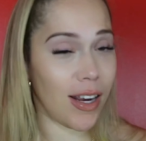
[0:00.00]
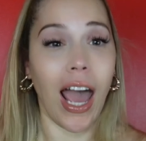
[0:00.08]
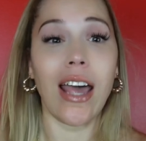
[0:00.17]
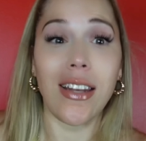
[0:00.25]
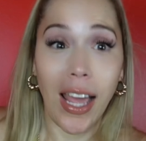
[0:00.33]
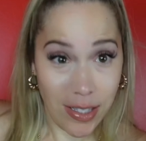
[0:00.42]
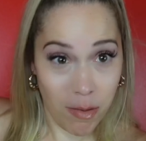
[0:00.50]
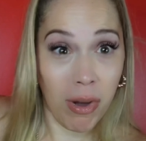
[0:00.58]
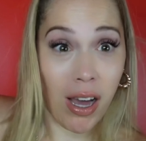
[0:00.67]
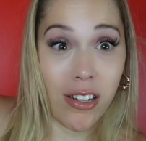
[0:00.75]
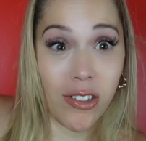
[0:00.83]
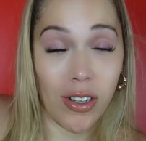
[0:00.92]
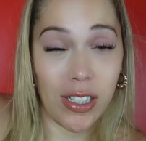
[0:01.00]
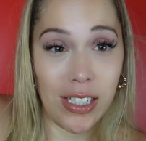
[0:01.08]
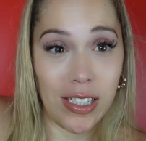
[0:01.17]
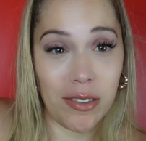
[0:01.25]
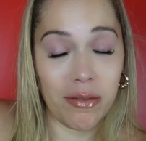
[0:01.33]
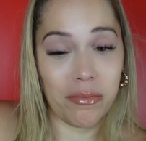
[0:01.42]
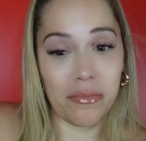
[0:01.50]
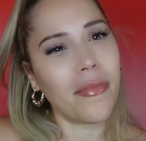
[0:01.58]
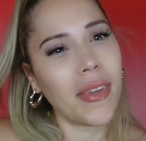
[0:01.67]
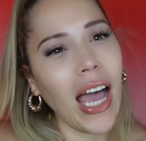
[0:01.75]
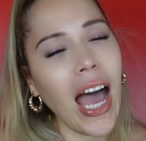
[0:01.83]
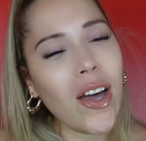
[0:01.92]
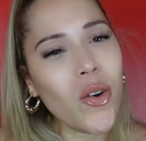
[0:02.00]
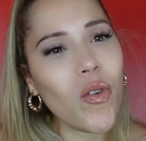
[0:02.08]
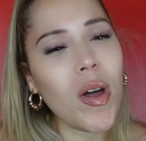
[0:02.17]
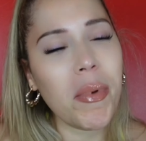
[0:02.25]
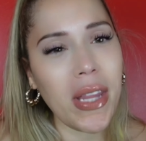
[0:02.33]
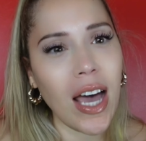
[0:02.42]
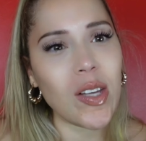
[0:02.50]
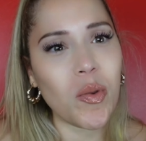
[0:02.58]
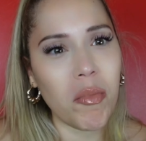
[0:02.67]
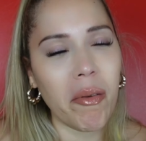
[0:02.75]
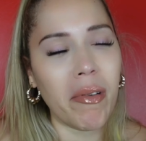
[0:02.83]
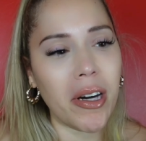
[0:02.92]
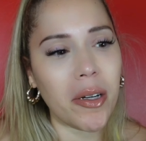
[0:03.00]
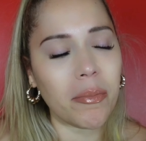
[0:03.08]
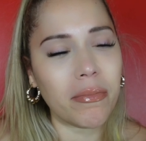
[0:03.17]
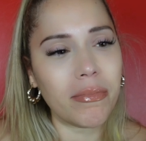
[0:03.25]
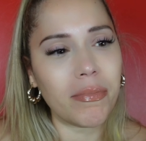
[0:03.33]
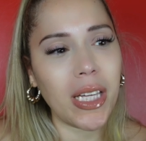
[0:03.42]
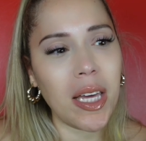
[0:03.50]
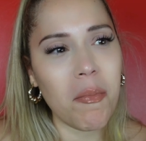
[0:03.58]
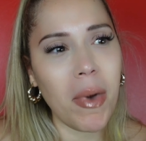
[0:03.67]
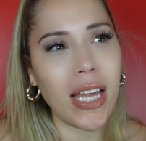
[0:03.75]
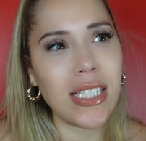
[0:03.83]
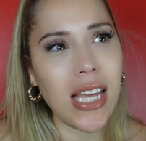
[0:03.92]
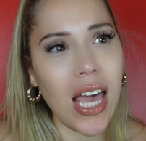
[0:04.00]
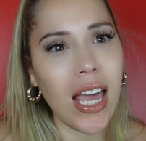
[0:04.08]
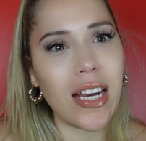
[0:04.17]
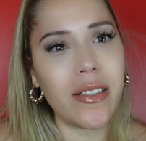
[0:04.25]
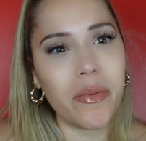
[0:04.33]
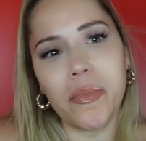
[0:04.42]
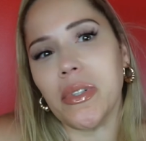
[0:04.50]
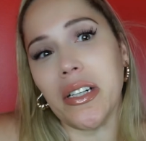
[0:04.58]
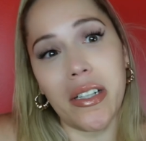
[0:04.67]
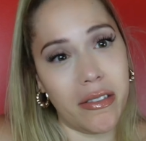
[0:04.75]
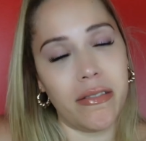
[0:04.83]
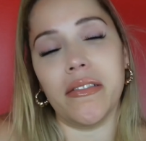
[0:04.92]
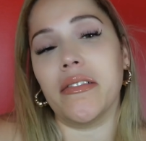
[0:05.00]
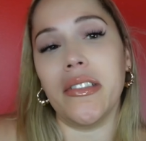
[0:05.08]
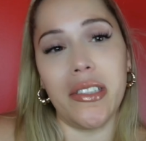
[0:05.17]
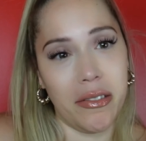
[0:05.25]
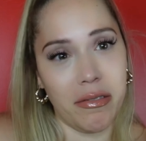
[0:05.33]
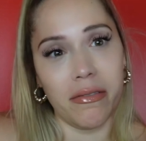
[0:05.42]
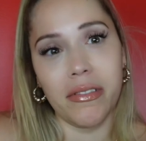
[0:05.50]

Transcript: and I'd like to bond on it. I grew up in the house with my mom, and my dad would, you